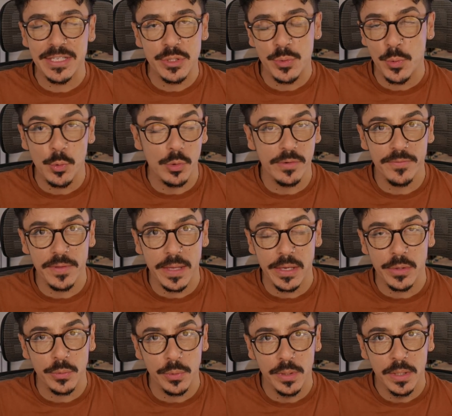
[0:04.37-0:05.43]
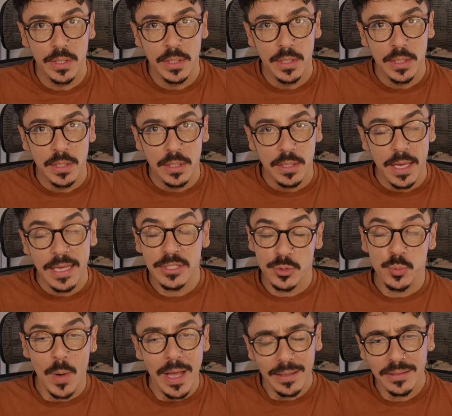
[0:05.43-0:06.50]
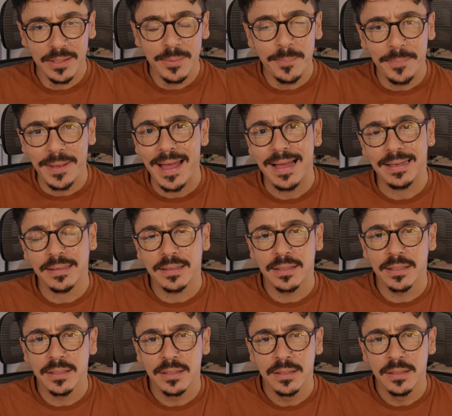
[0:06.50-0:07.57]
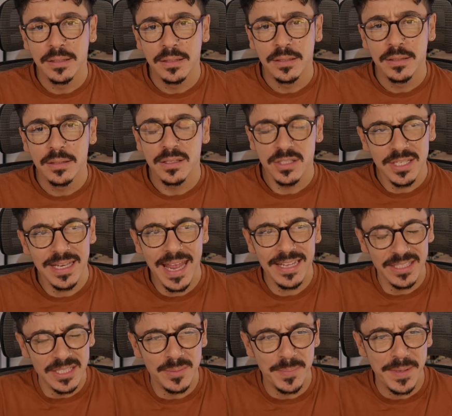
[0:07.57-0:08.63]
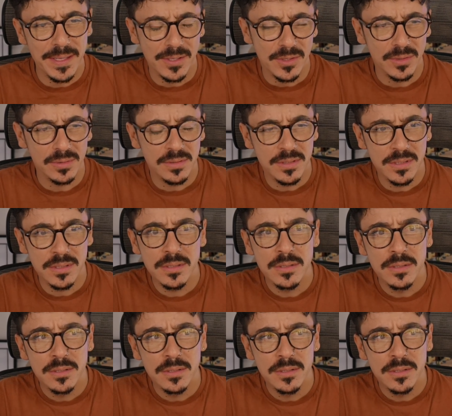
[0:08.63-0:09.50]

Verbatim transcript: to all of you, and welcome back to Let's Build